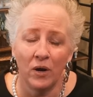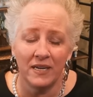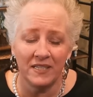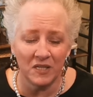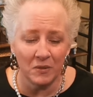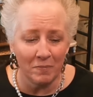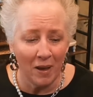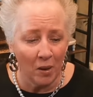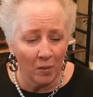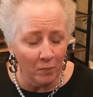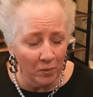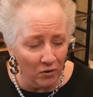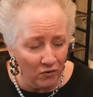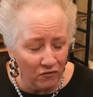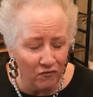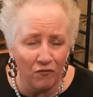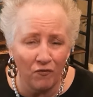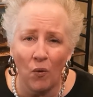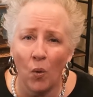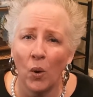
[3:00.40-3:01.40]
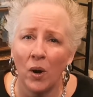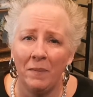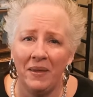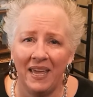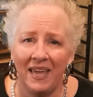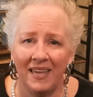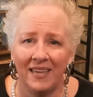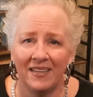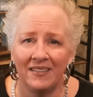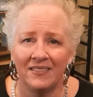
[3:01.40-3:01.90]
It's about
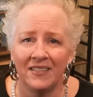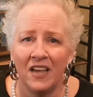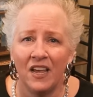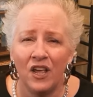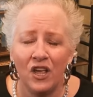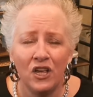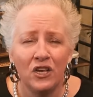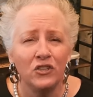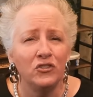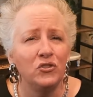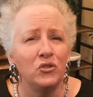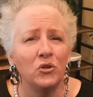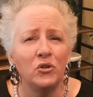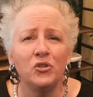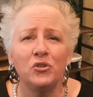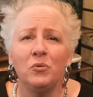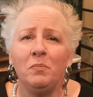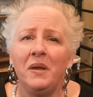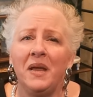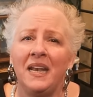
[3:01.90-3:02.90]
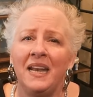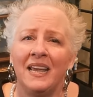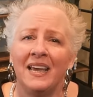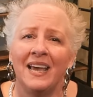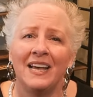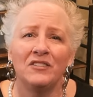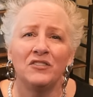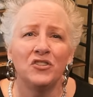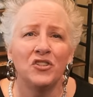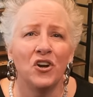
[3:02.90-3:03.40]
performing it. Social media
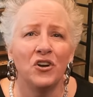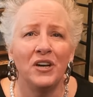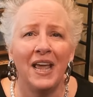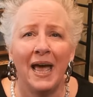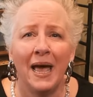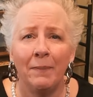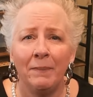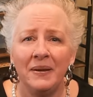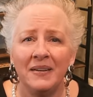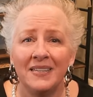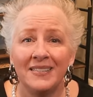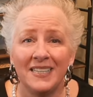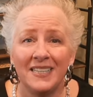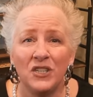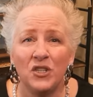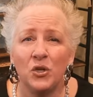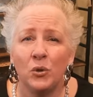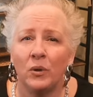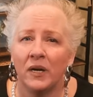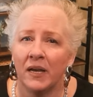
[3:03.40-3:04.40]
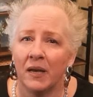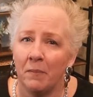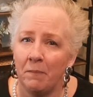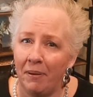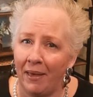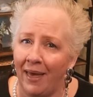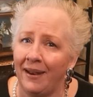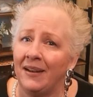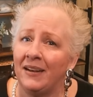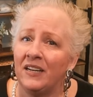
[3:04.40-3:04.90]
has turned happiness into a
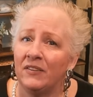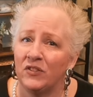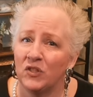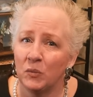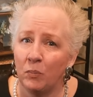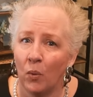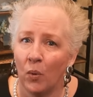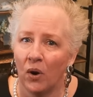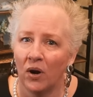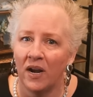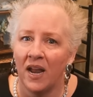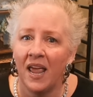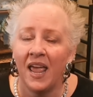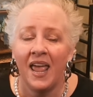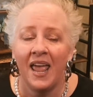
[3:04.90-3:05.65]
competitive sport,